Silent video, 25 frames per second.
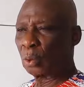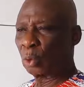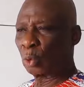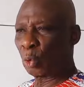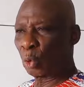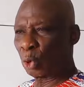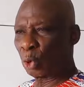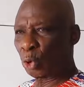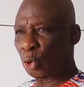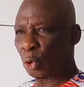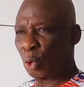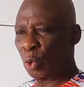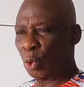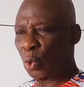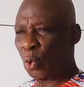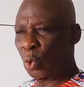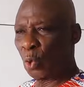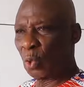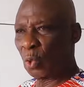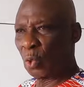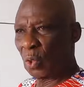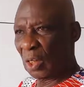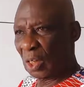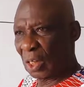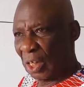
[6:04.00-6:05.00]
to
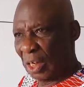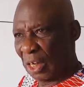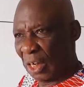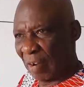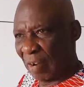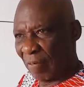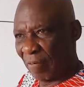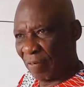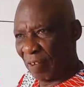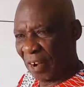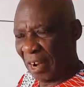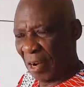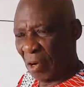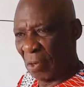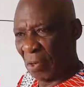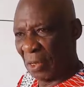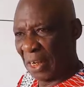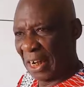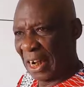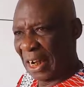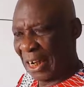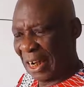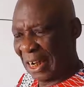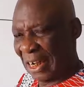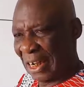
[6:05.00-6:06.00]
show the
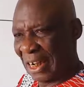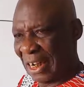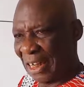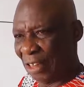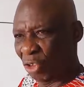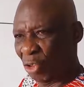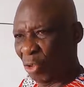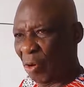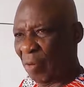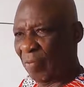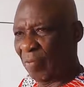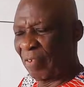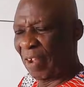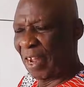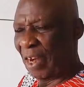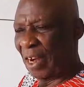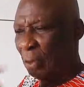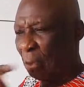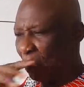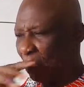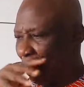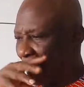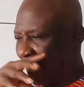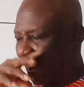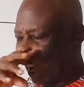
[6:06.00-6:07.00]
value there, that there's no
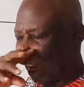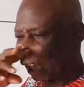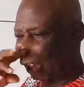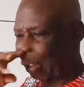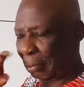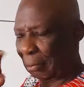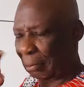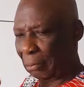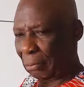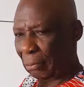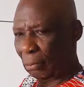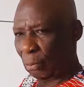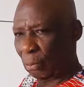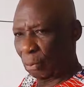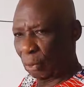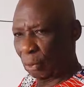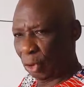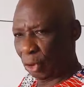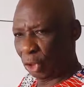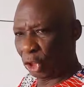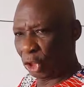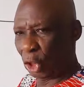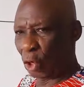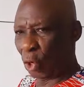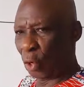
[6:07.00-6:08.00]
value there.
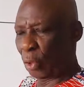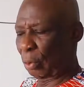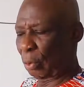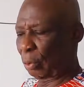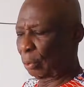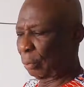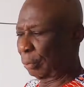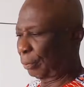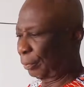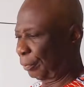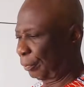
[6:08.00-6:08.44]
0.